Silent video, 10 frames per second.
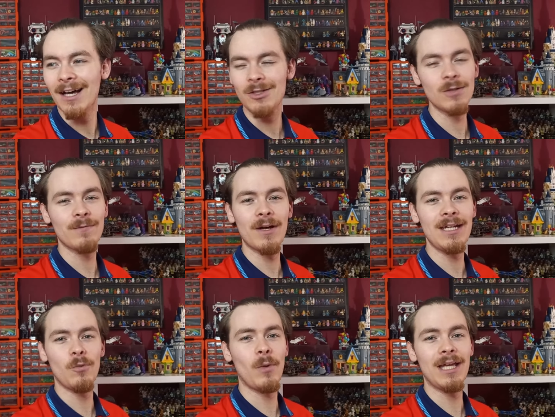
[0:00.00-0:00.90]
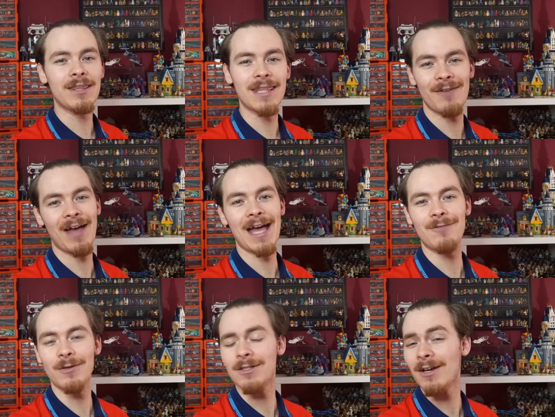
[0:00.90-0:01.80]
I just find it weird that they've
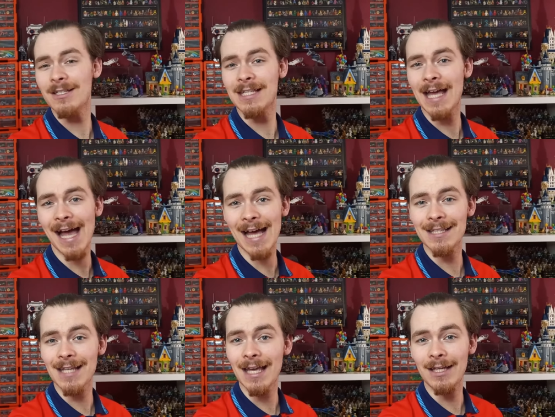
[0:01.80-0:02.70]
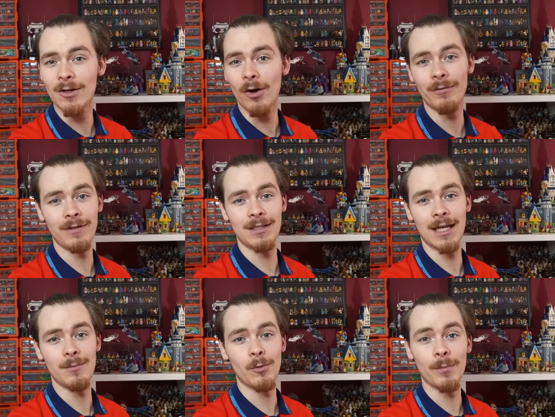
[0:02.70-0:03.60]
advertised it as a coffee table